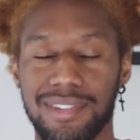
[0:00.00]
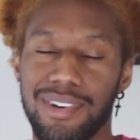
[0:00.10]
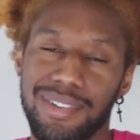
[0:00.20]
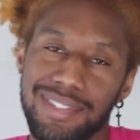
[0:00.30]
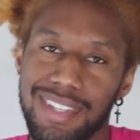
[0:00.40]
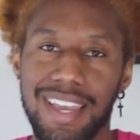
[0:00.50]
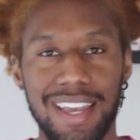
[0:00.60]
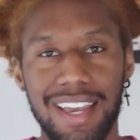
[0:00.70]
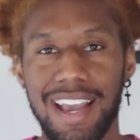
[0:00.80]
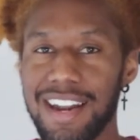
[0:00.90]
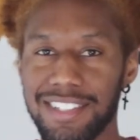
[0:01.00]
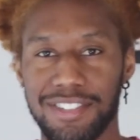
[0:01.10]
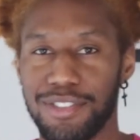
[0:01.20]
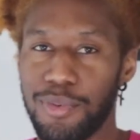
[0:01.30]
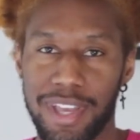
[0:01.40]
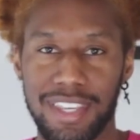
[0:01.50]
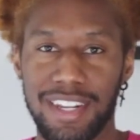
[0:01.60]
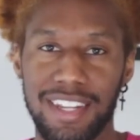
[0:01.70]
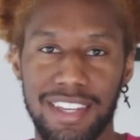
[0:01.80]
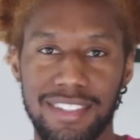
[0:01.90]
so it's kind of just the way
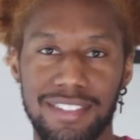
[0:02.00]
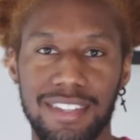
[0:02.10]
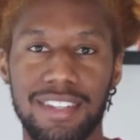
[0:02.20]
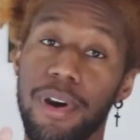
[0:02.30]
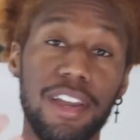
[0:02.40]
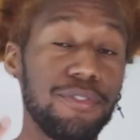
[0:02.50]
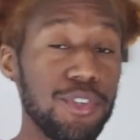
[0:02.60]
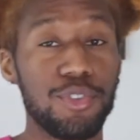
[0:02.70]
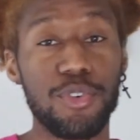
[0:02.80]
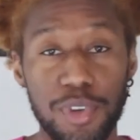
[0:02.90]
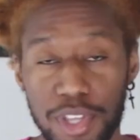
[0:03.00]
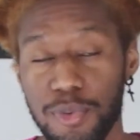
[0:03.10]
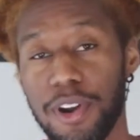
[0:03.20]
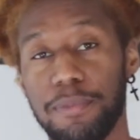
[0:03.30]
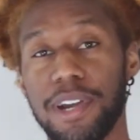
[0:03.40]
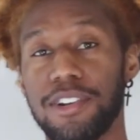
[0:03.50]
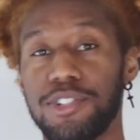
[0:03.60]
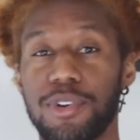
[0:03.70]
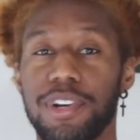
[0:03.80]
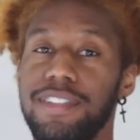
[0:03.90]
that it is. But if you do really want a pair of
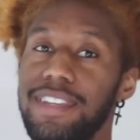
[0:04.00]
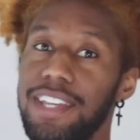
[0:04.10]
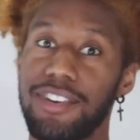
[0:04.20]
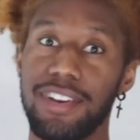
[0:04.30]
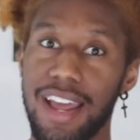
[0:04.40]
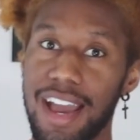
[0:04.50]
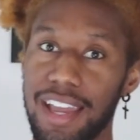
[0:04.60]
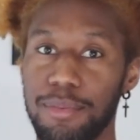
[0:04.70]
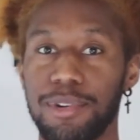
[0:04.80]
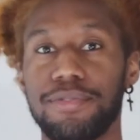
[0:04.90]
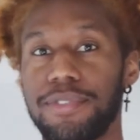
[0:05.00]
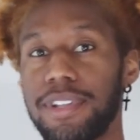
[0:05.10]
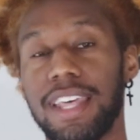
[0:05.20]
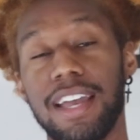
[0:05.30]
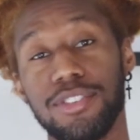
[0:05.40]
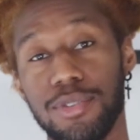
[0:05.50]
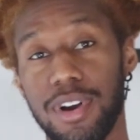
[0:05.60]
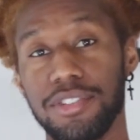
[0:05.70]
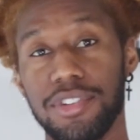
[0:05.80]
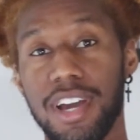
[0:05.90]
Jordans and you're not able to foot that
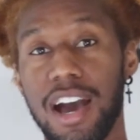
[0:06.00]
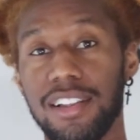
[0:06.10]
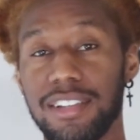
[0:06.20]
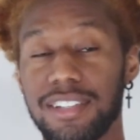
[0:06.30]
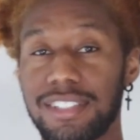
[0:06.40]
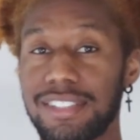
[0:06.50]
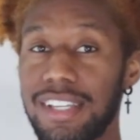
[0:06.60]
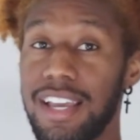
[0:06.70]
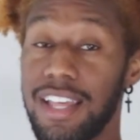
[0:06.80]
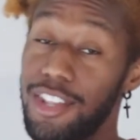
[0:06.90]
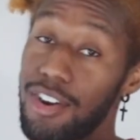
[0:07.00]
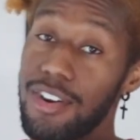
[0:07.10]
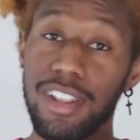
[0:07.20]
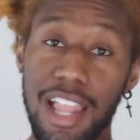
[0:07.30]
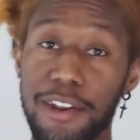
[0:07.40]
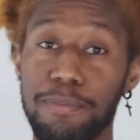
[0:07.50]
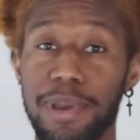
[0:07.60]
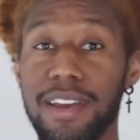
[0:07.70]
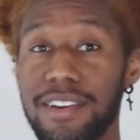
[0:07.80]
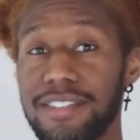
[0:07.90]
$200, there are a lot of
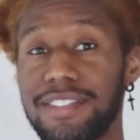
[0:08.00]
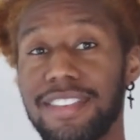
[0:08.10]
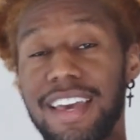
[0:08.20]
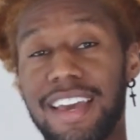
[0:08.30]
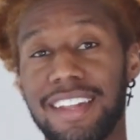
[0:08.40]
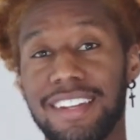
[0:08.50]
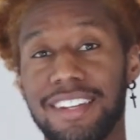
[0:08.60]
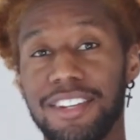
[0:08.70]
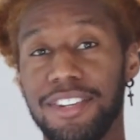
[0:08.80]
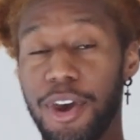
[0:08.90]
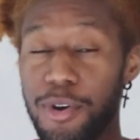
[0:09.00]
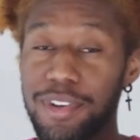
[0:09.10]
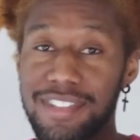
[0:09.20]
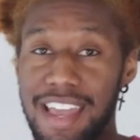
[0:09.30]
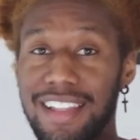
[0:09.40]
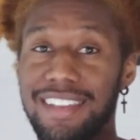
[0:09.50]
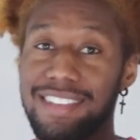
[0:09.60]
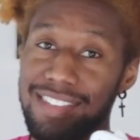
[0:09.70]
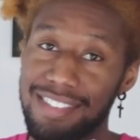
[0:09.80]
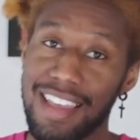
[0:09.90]
pairs that don't exactly
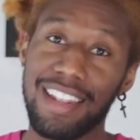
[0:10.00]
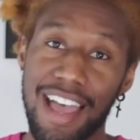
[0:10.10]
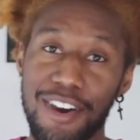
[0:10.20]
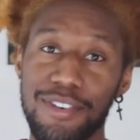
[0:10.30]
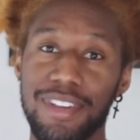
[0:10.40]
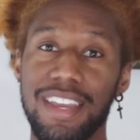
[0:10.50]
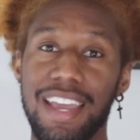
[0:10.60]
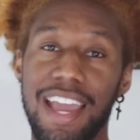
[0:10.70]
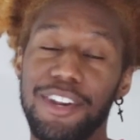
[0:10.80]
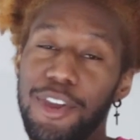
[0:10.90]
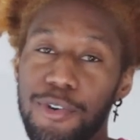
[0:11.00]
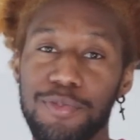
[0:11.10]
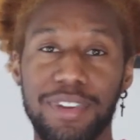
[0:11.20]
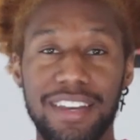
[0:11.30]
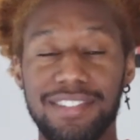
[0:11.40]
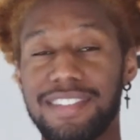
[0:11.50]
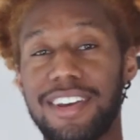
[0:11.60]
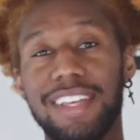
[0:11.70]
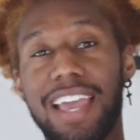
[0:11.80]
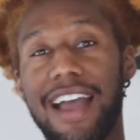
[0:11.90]
sell out and don't
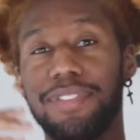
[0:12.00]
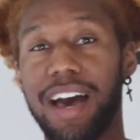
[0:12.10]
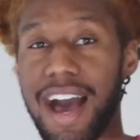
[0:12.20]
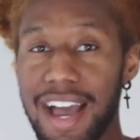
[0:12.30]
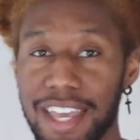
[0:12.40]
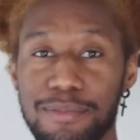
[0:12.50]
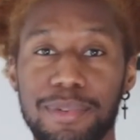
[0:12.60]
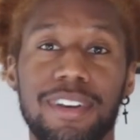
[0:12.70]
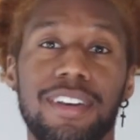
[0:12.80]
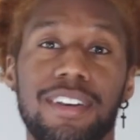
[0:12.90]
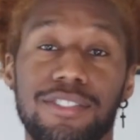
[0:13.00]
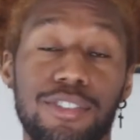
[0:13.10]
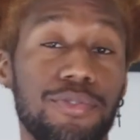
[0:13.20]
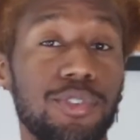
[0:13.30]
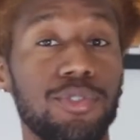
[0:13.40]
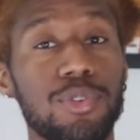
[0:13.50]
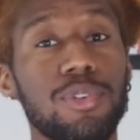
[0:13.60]
necessarily have the hype. So if you do